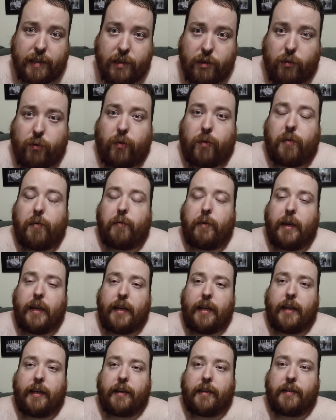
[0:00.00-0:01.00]
the Order of the
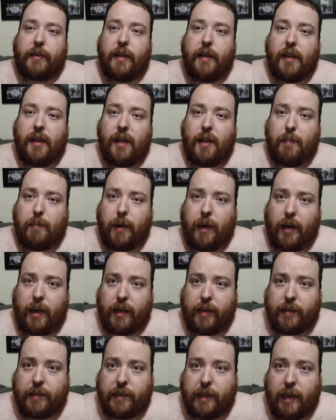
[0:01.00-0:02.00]
Phoenix,
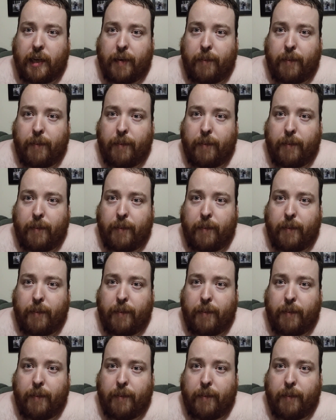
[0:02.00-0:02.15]
but